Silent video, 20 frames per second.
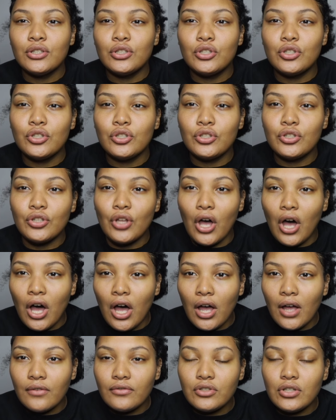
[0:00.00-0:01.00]

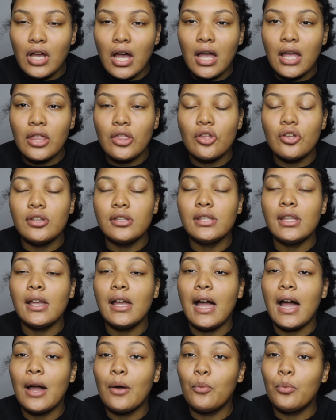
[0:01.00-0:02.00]
soft chocolate. The only thing
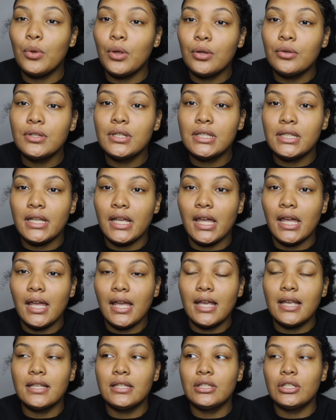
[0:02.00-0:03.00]
I will say
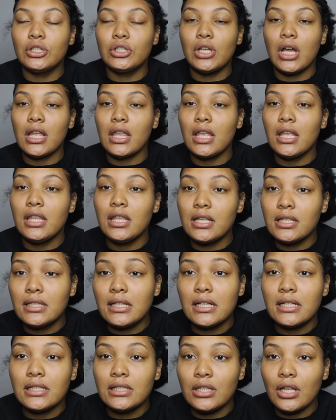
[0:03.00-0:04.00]
is the chocolate does
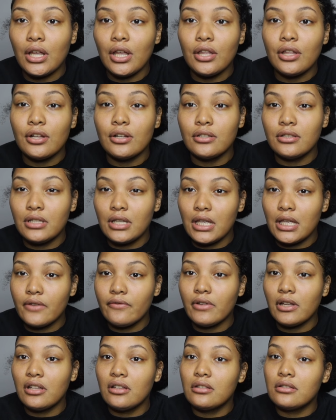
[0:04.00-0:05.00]
get stuck in your
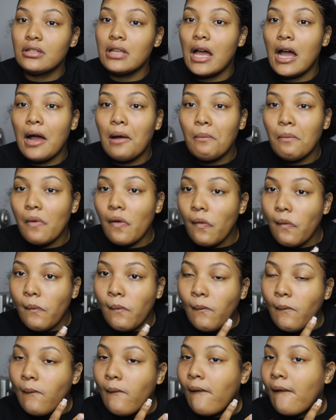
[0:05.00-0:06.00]
teeth, like the top,
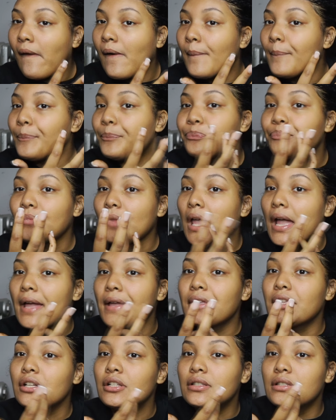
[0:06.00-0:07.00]

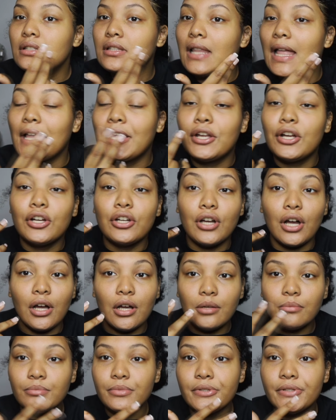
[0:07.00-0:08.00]
like your
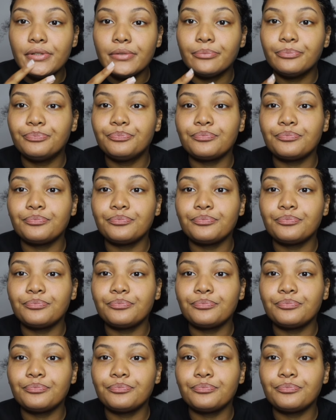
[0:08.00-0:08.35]
gums.